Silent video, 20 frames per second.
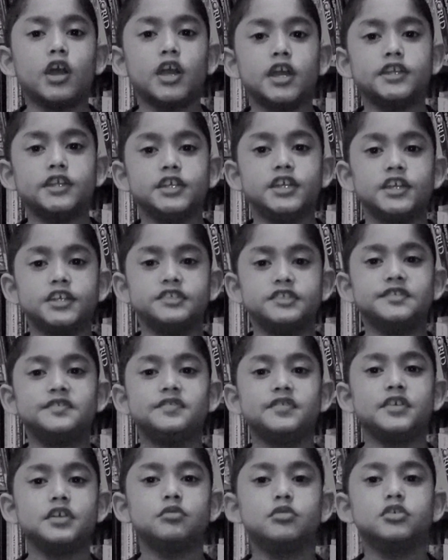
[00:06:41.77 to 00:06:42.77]
not any
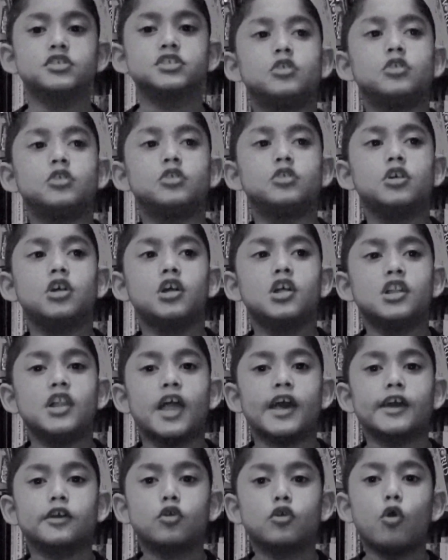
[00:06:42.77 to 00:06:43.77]
interference
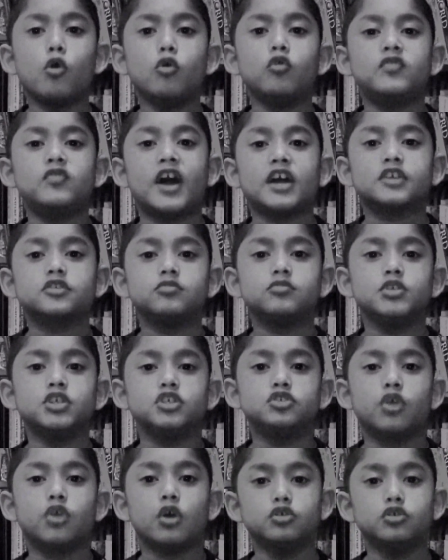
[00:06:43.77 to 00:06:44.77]
like coal
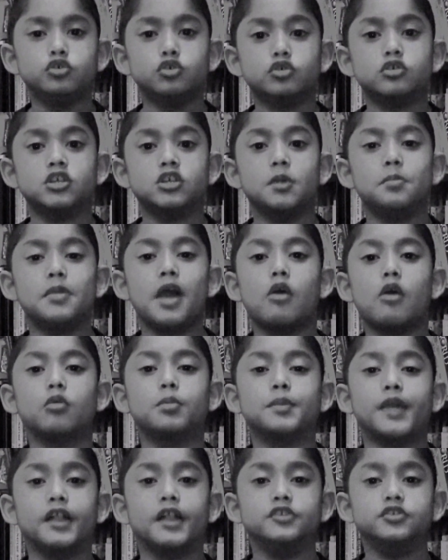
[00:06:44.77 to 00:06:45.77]
factories or nuclear
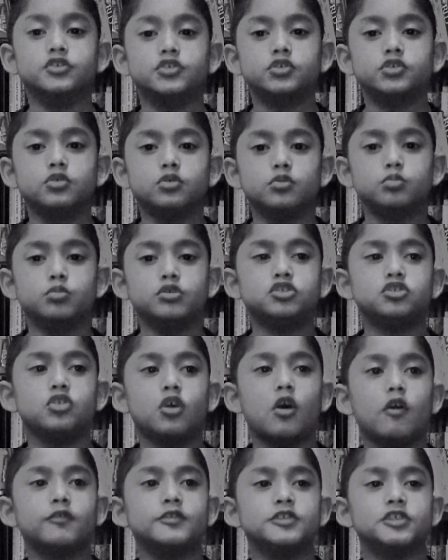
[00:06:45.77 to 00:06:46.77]
power plants, which
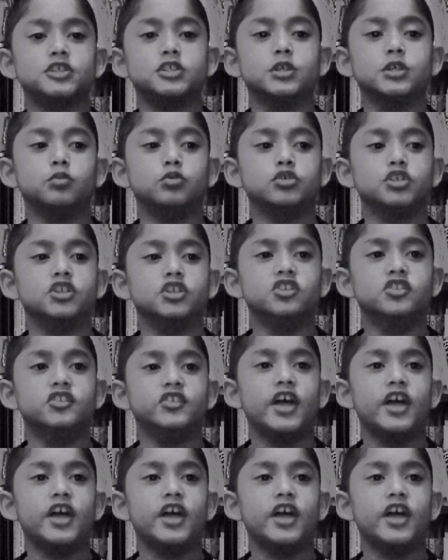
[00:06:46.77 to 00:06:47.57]
obviously wasn't